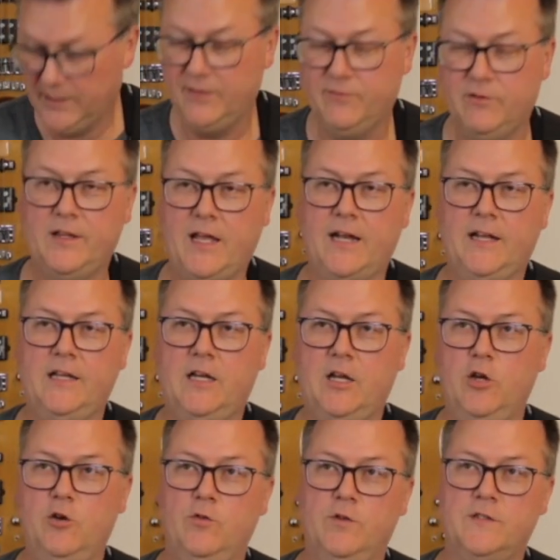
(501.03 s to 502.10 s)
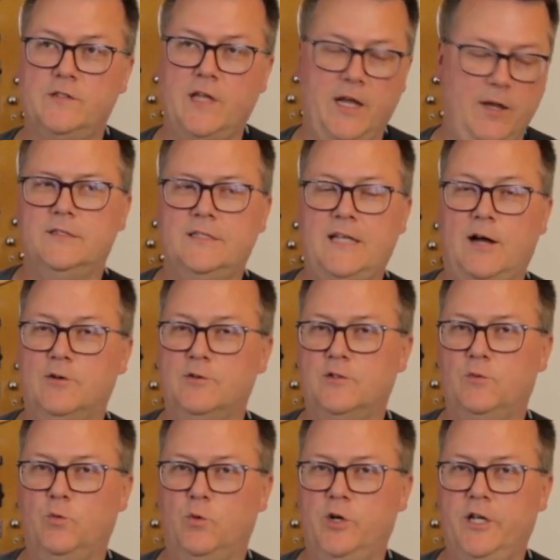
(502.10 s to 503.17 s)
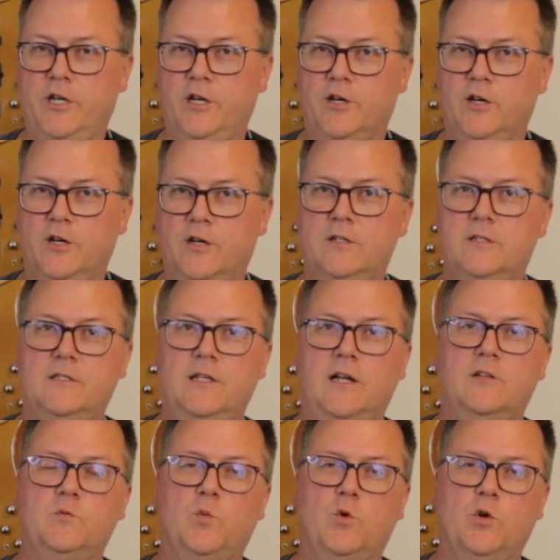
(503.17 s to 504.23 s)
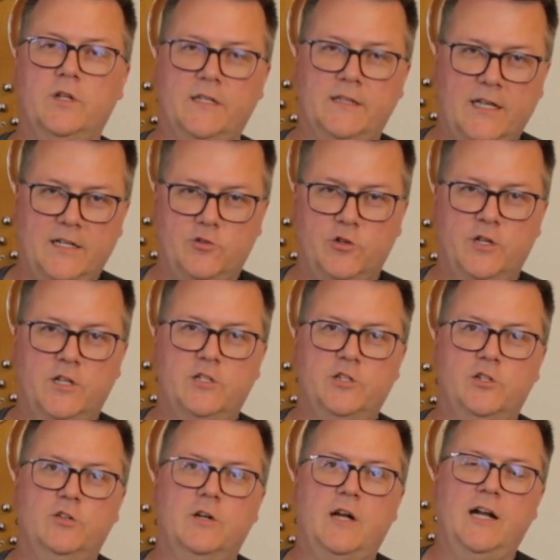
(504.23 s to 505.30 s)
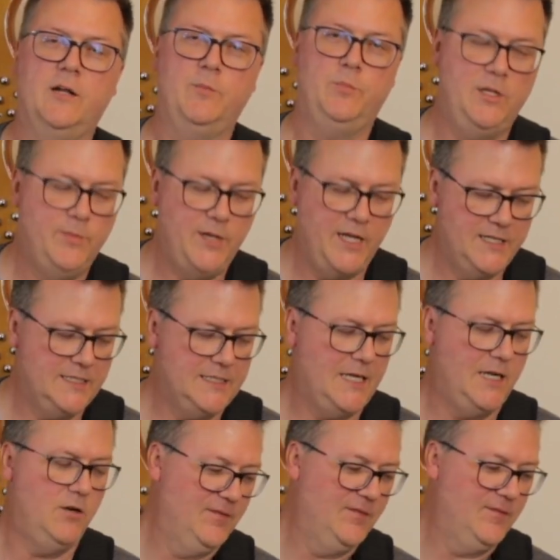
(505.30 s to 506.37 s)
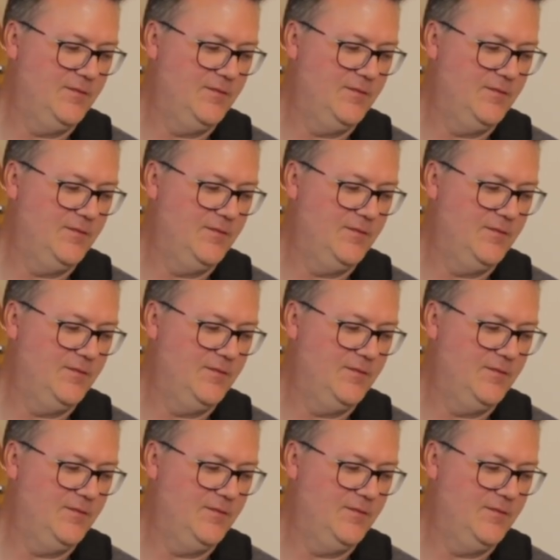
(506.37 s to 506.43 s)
leaving that EQ the same. Sounds woodier, sounds more like that traditional kind of P-bass sound.